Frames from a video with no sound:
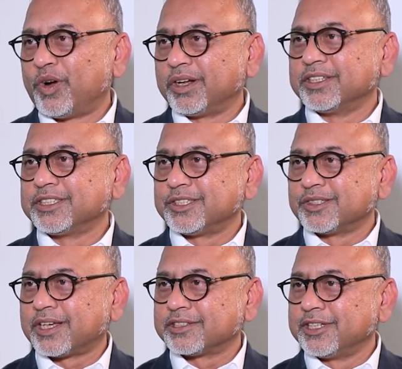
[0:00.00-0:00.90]
want this to
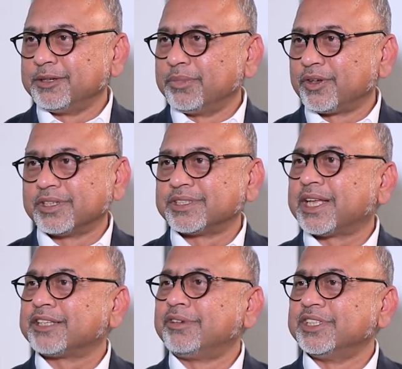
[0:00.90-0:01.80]
succeed, because
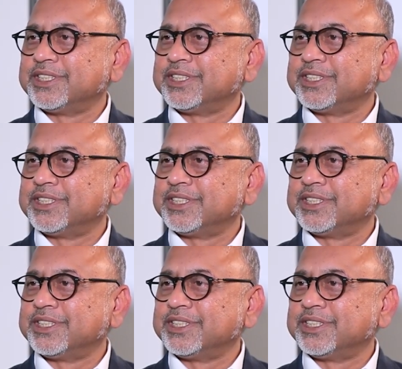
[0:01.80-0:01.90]
that will